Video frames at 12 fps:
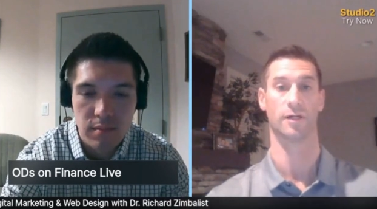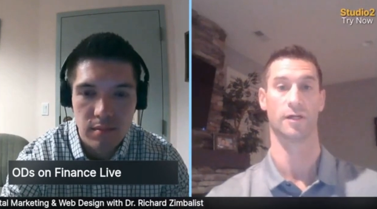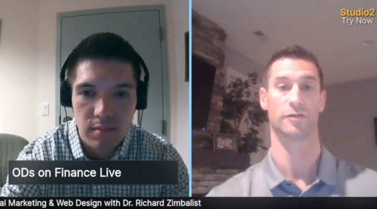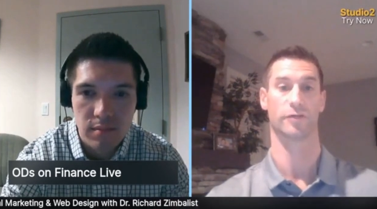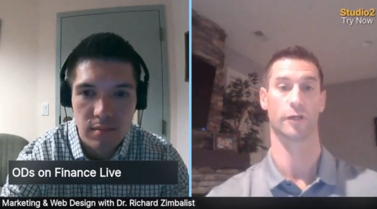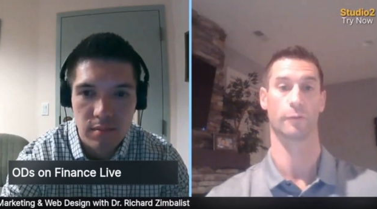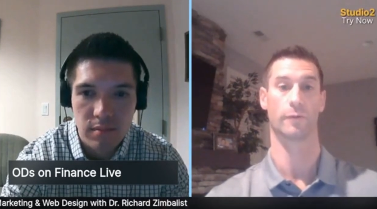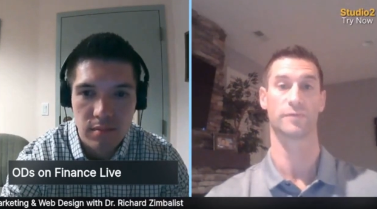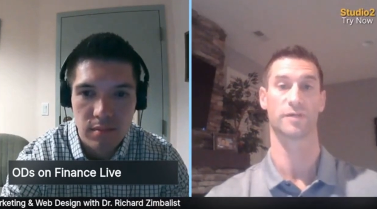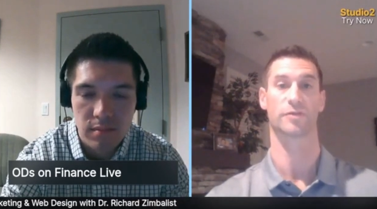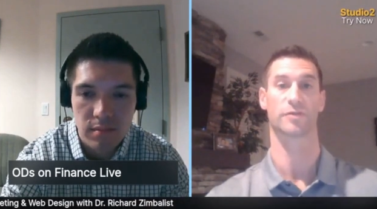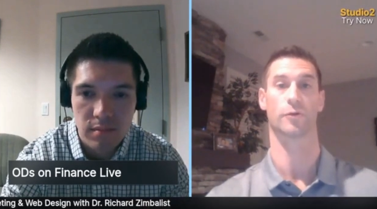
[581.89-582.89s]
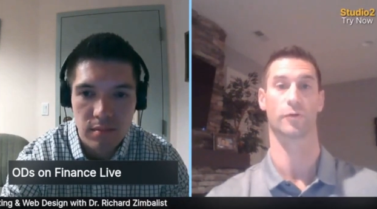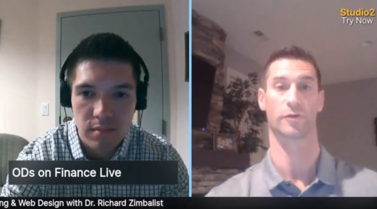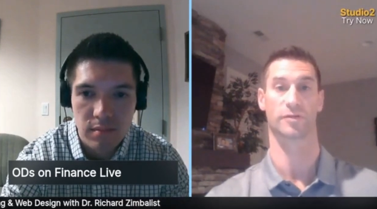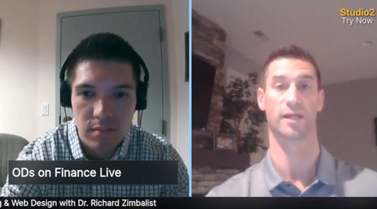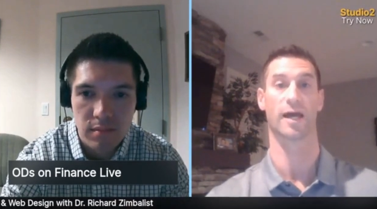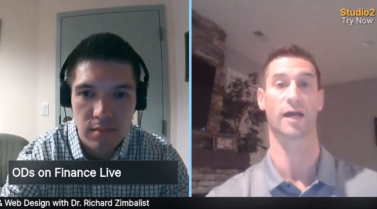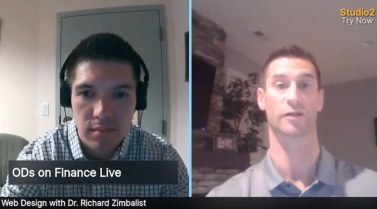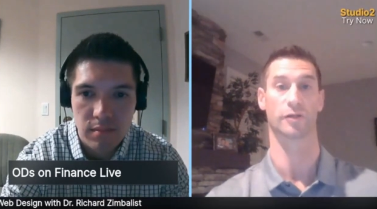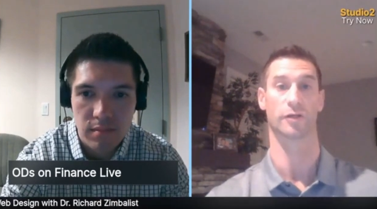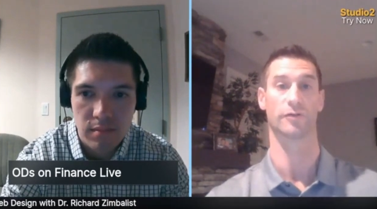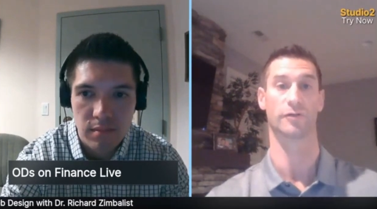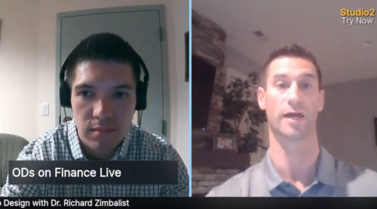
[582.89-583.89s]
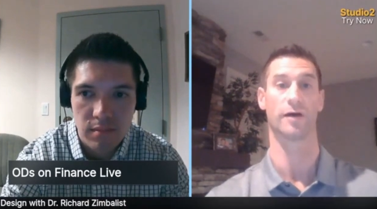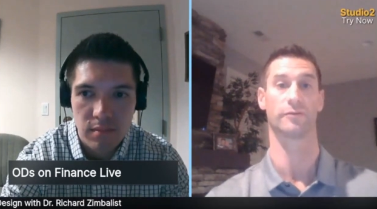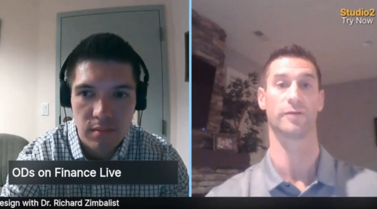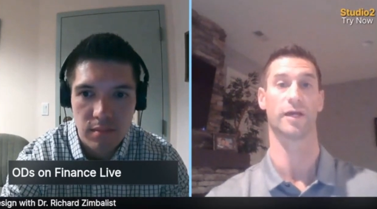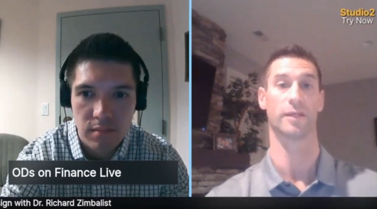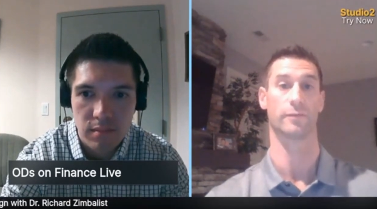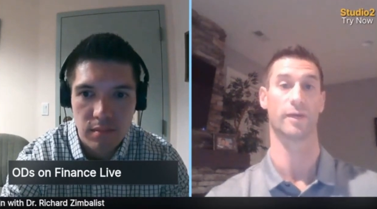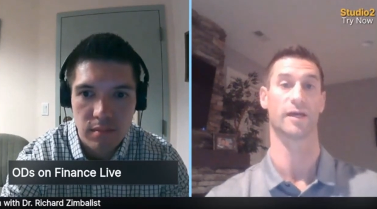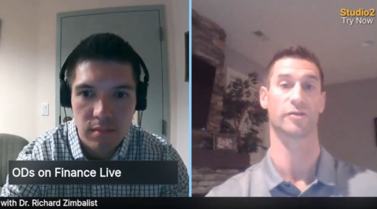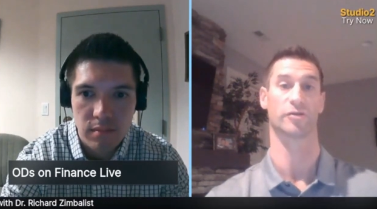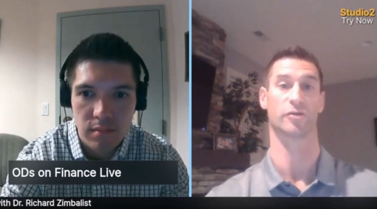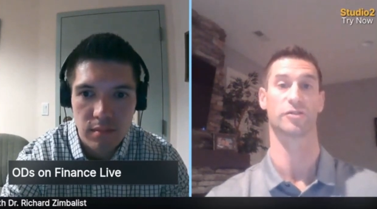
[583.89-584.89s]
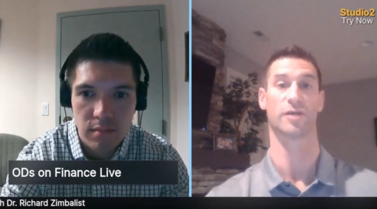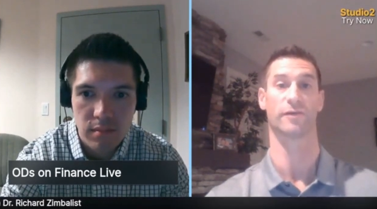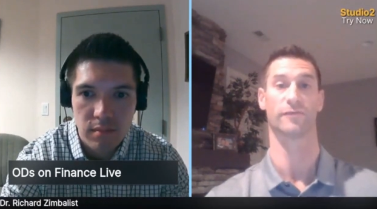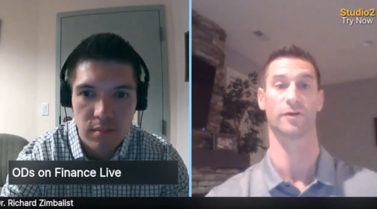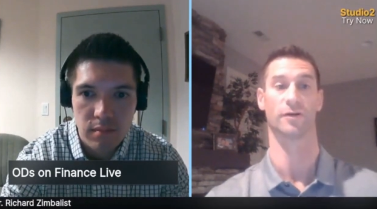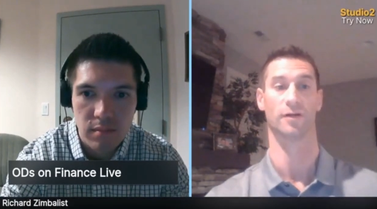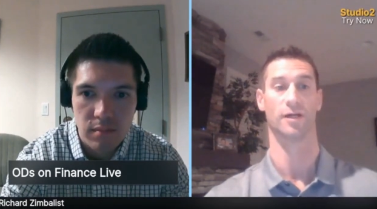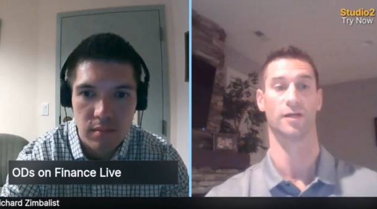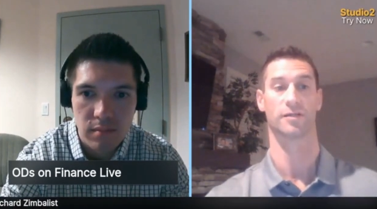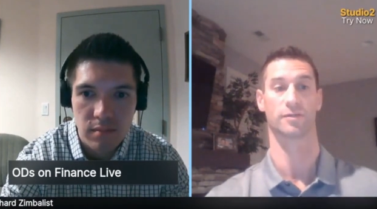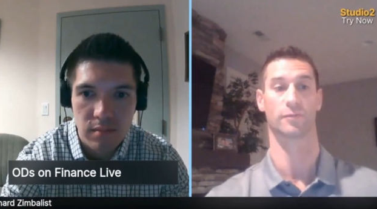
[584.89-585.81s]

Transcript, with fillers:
Speaker 1: So your website score is going to actually go down and you may actually suffer some